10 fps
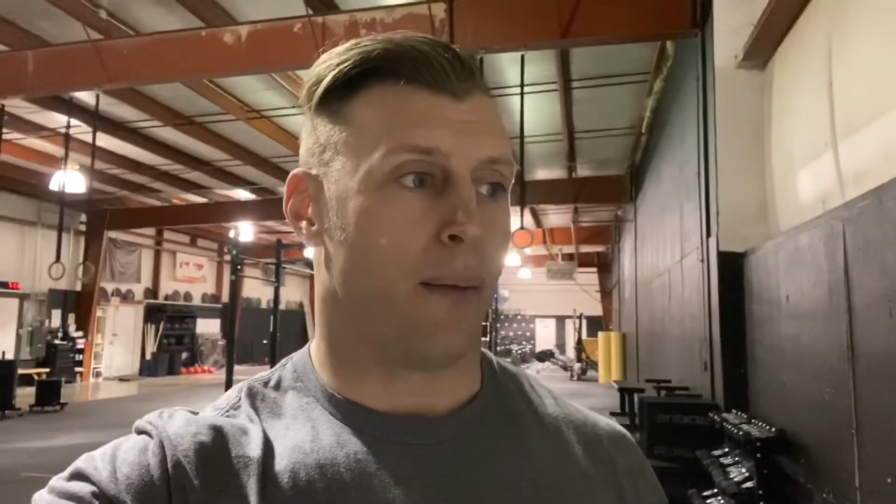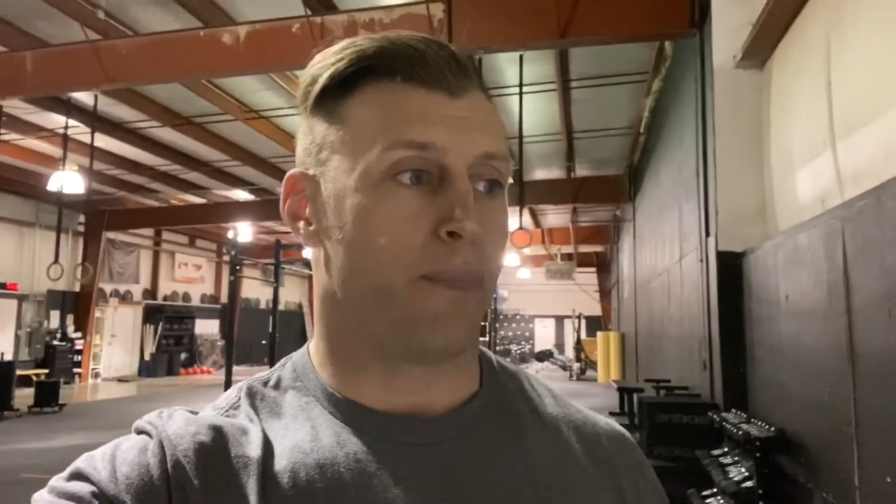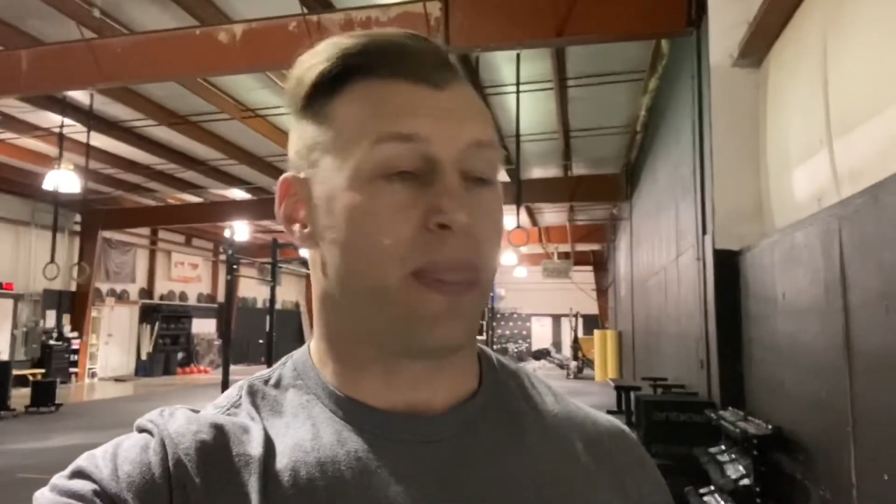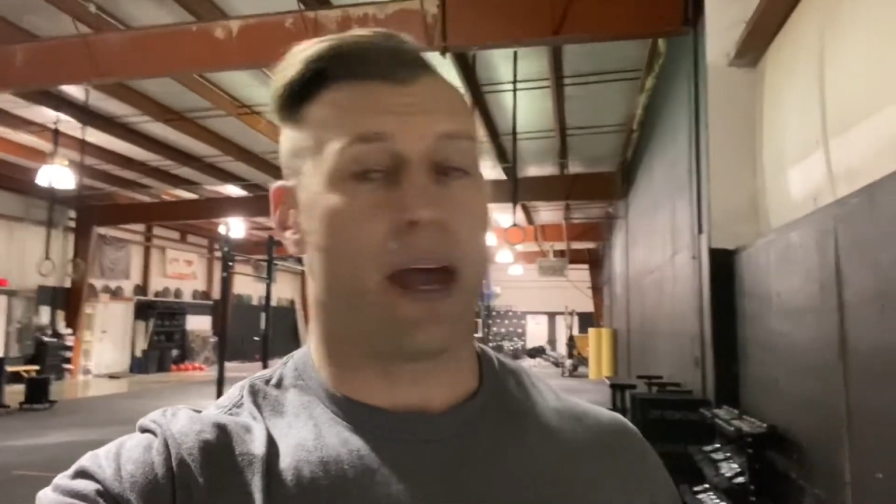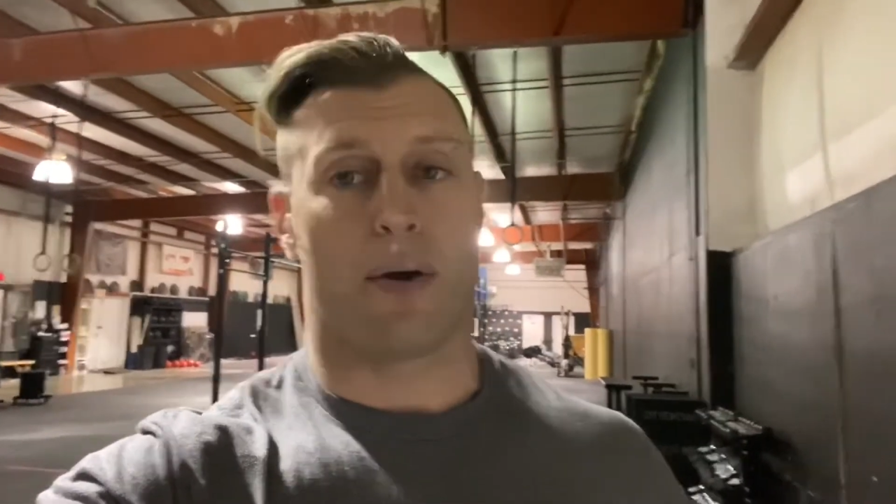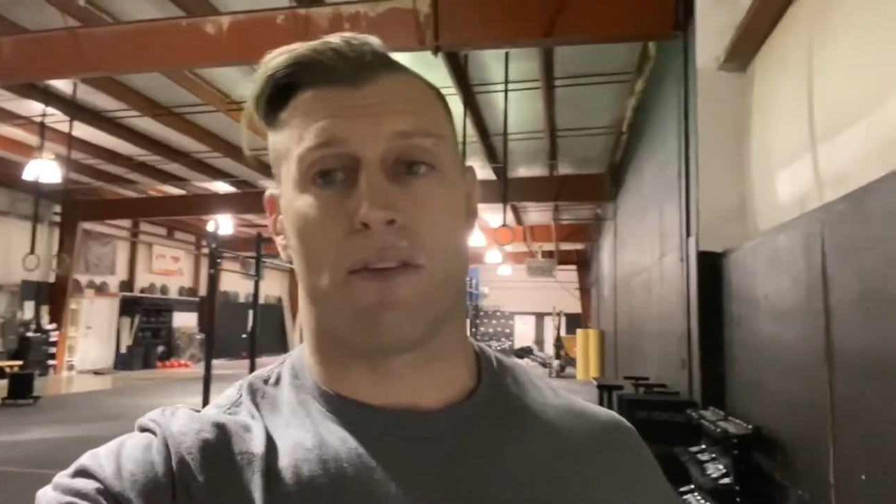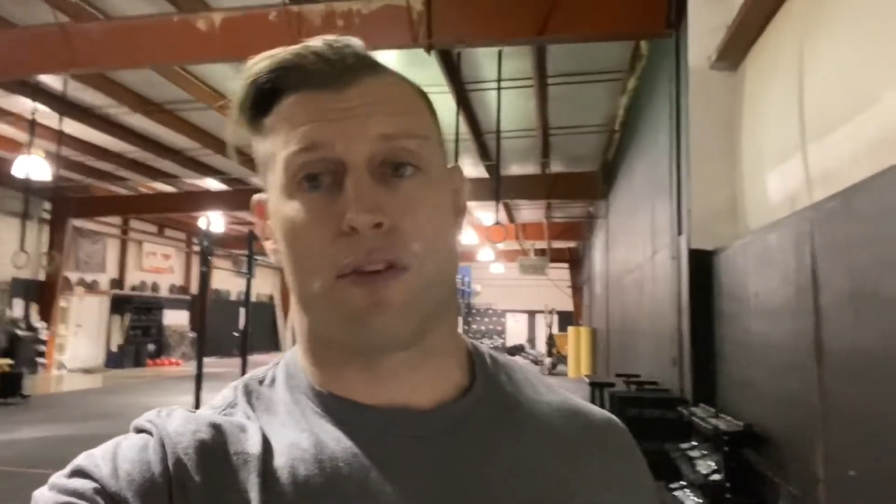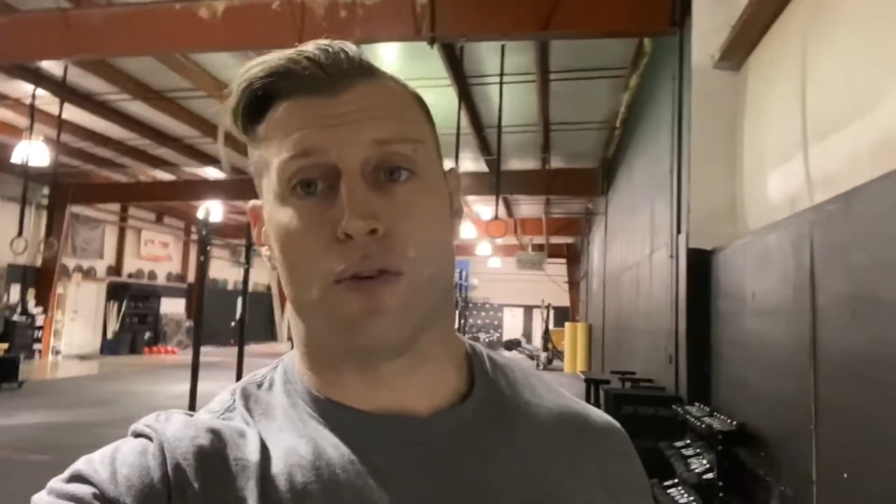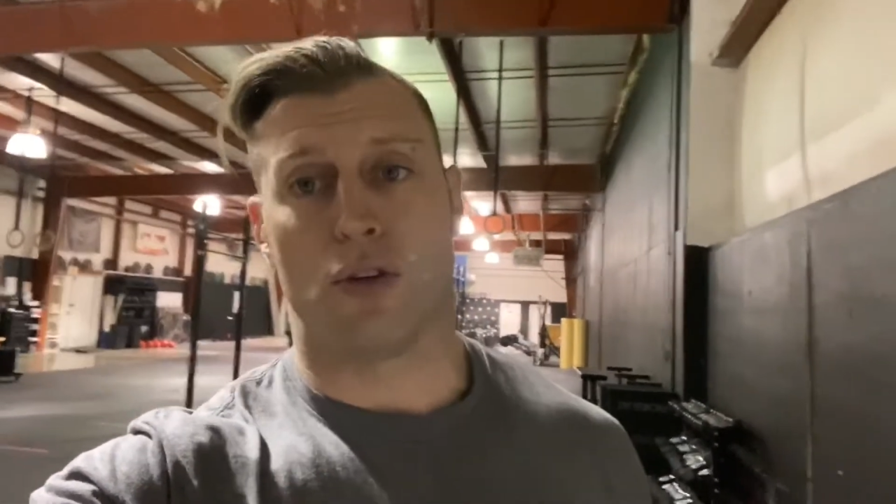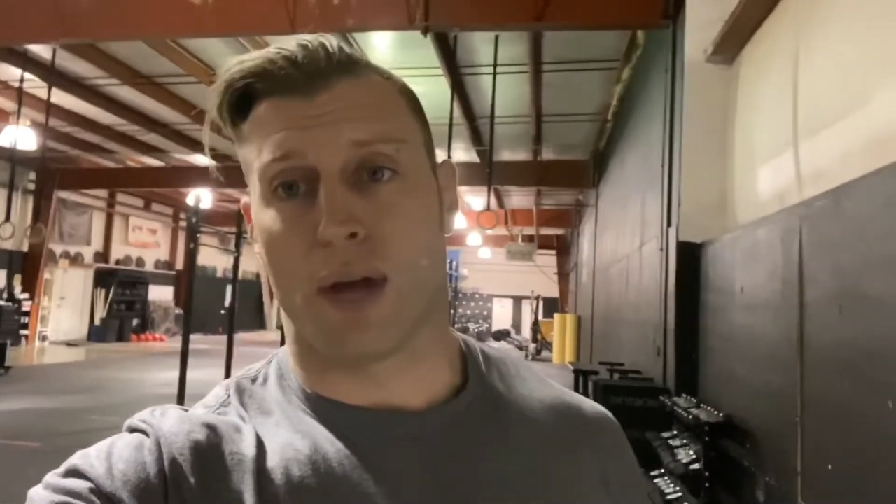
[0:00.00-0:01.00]
Now, if you
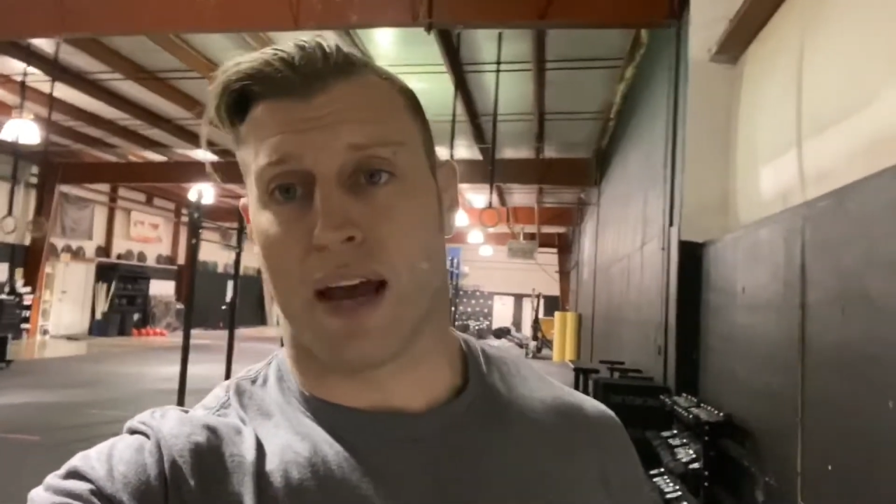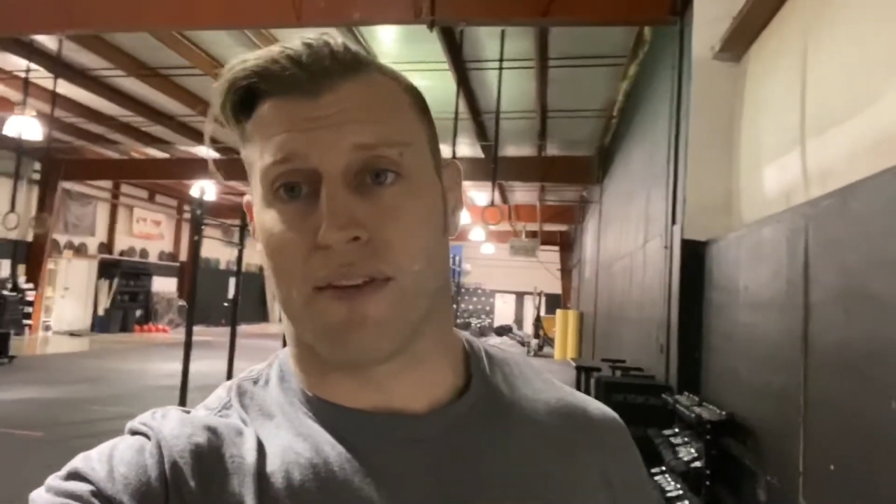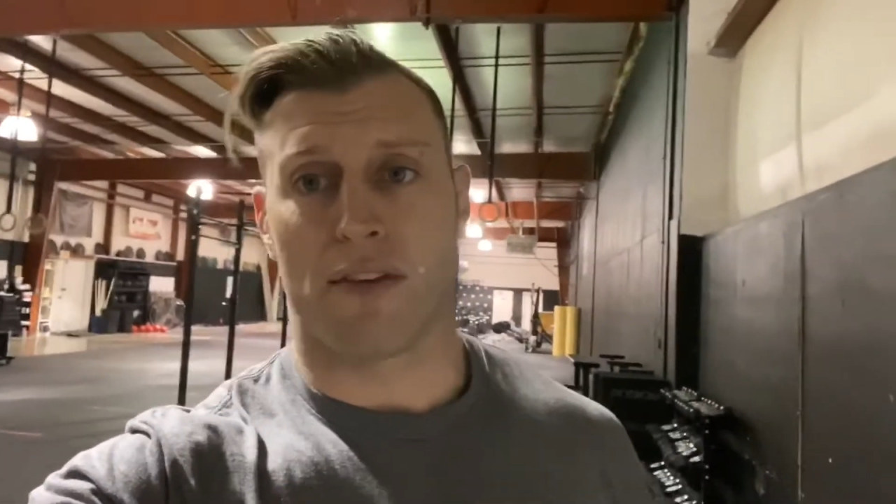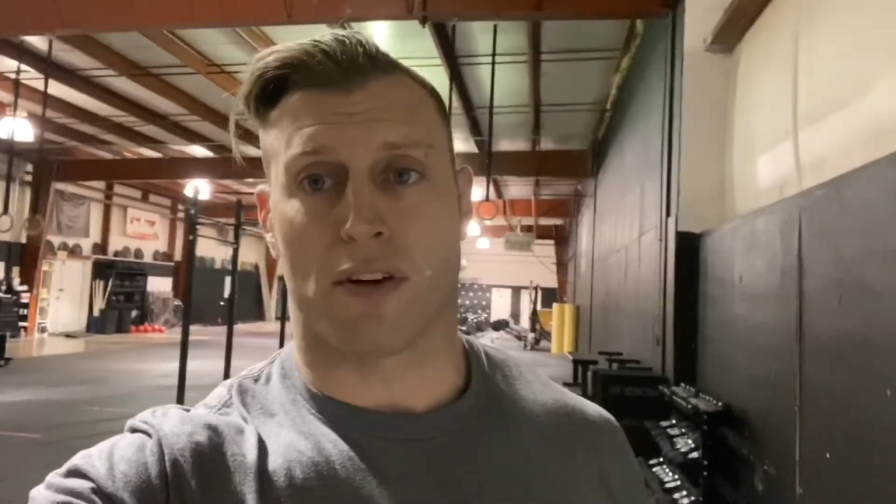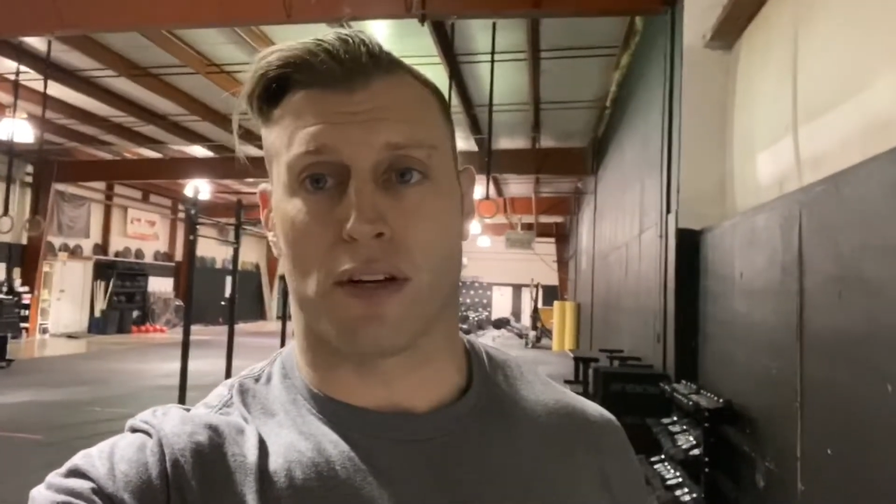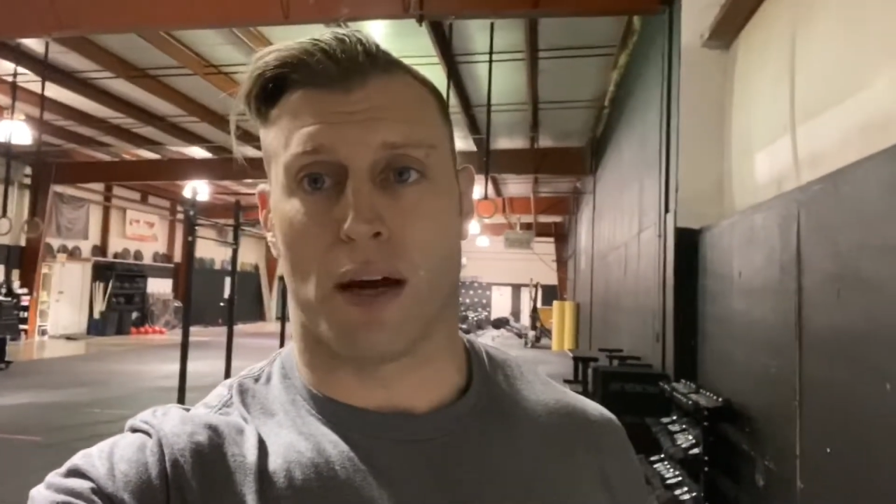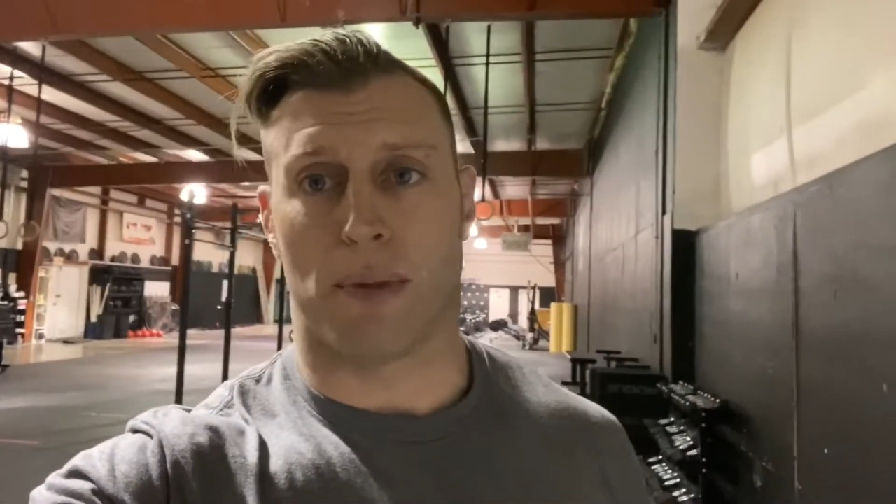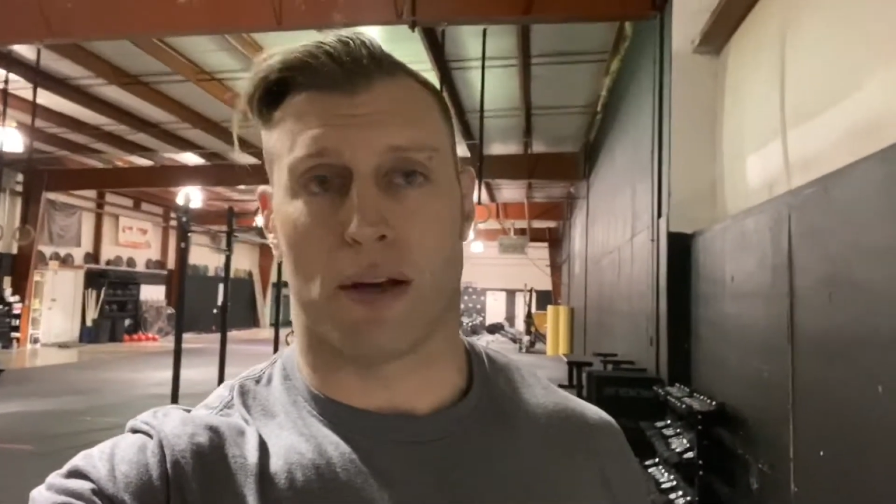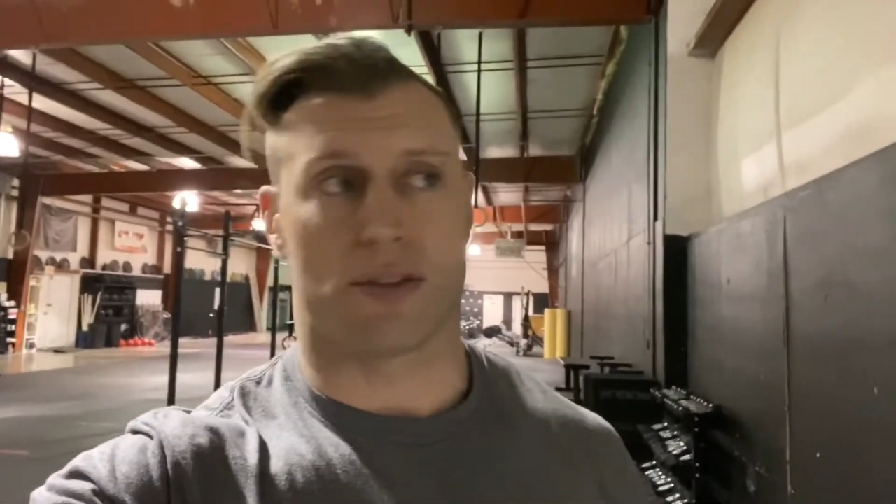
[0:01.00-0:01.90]
do have heavier dumbbells